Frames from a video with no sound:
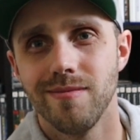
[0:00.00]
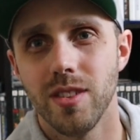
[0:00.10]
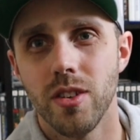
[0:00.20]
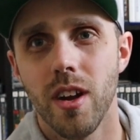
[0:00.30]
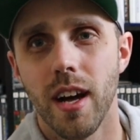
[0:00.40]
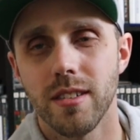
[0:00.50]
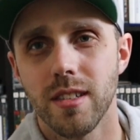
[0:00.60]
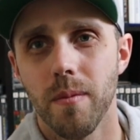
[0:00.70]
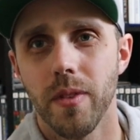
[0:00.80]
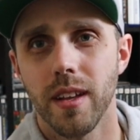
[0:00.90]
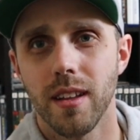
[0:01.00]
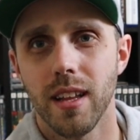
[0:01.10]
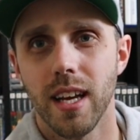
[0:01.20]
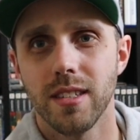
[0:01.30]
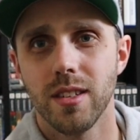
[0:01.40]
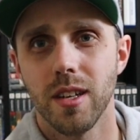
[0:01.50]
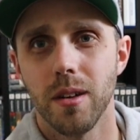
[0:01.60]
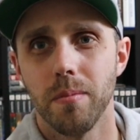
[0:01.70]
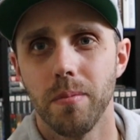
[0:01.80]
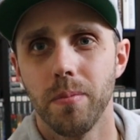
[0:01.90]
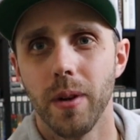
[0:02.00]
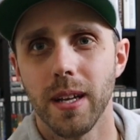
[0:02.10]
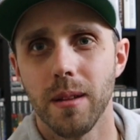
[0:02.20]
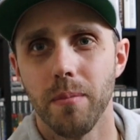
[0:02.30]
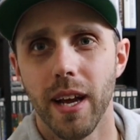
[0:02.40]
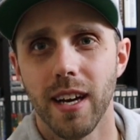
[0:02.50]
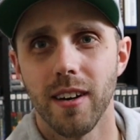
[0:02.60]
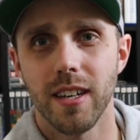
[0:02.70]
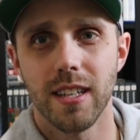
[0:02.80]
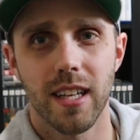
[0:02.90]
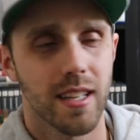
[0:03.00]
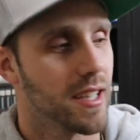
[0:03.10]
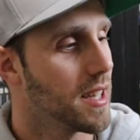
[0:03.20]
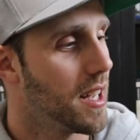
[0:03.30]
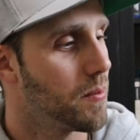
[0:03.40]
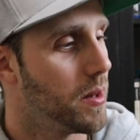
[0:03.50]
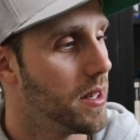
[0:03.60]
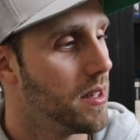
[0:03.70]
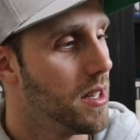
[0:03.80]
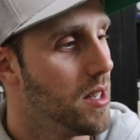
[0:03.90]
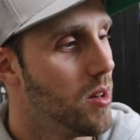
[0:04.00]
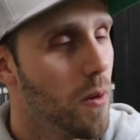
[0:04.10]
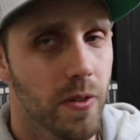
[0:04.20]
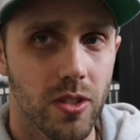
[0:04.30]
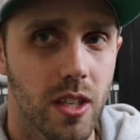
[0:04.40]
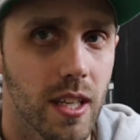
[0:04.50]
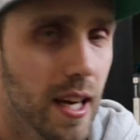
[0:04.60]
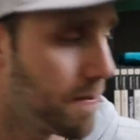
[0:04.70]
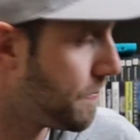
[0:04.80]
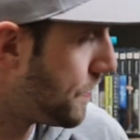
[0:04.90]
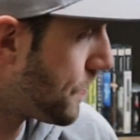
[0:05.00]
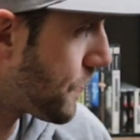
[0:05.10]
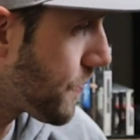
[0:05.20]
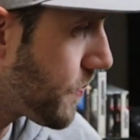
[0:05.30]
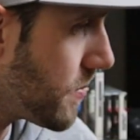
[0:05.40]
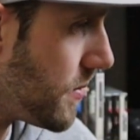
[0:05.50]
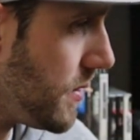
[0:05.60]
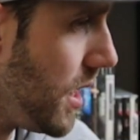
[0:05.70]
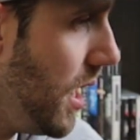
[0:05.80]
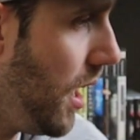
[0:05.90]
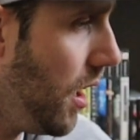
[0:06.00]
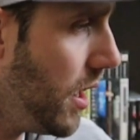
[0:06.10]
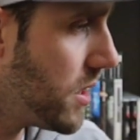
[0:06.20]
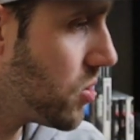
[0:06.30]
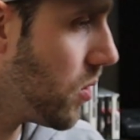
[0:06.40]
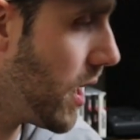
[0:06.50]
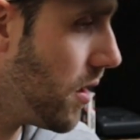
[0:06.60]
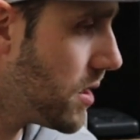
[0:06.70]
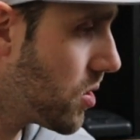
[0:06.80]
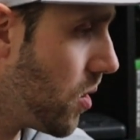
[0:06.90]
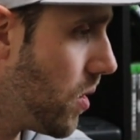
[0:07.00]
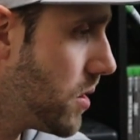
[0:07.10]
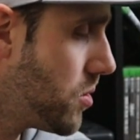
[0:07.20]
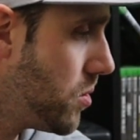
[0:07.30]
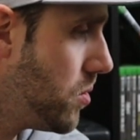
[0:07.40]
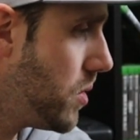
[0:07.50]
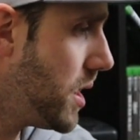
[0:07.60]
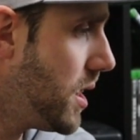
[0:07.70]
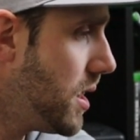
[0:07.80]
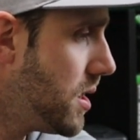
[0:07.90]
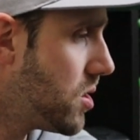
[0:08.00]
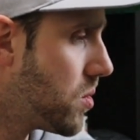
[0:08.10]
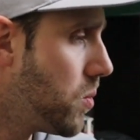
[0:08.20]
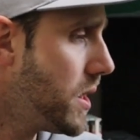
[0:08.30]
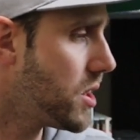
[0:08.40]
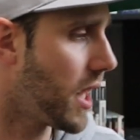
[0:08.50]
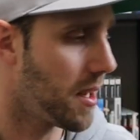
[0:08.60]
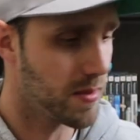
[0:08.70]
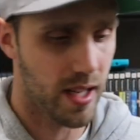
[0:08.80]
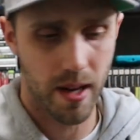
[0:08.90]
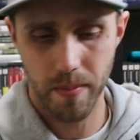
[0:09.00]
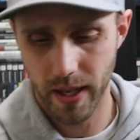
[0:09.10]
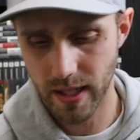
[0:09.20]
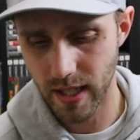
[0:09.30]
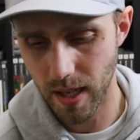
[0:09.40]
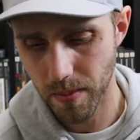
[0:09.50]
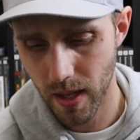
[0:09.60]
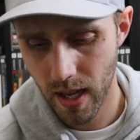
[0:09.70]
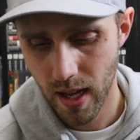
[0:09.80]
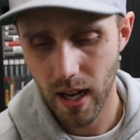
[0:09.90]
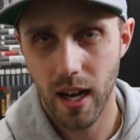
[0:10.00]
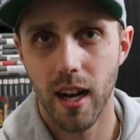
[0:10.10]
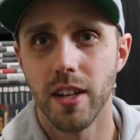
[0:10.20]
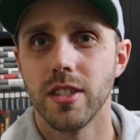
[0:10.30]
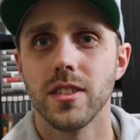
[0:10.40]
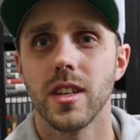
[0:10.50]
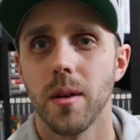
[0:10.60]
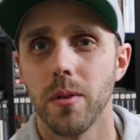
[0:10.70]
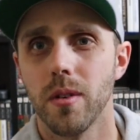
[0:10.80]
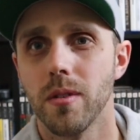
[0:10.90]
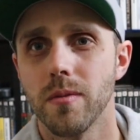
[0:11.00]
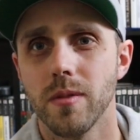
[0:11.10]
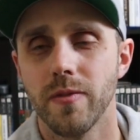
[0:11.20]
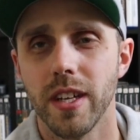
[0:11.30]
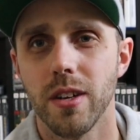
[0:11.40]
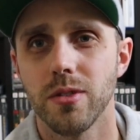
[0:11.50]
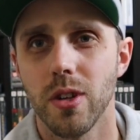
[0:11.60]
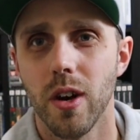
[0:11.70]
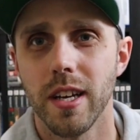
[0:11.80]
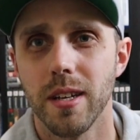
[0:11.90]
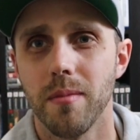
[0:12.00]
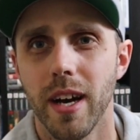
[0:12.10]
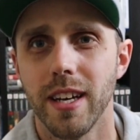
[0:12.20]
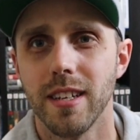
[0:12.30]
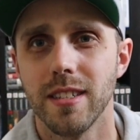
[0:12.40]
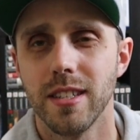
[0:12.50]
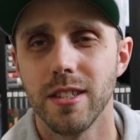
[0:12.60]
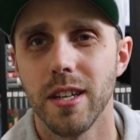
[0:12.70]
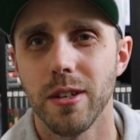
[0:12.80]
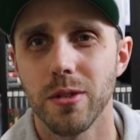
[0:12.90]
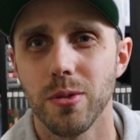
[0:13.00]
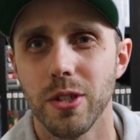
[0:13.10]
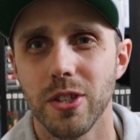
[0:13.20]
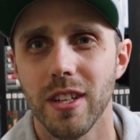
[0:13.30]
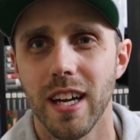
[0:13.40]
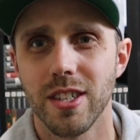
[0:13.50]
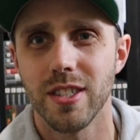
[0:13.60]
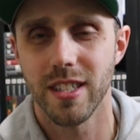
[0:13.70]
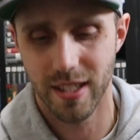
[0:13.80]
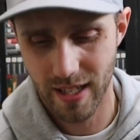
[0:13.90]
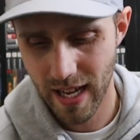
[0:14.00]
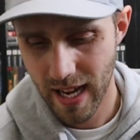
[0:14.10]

not something that's gonna break the bank or anything like that, but hopefully it's a good game. Alright, so now let's go on to the Switch games that I picked up. Just a couple videos ago I did my Nintendo Switch collection, and